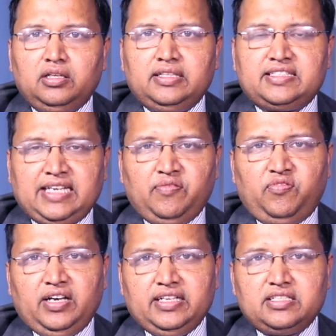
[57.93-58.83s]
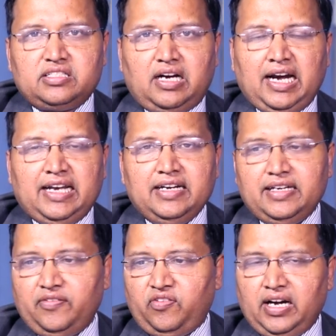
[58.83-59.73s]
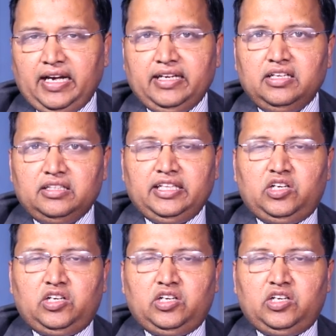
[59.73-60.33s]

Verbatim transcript: The step one is identify the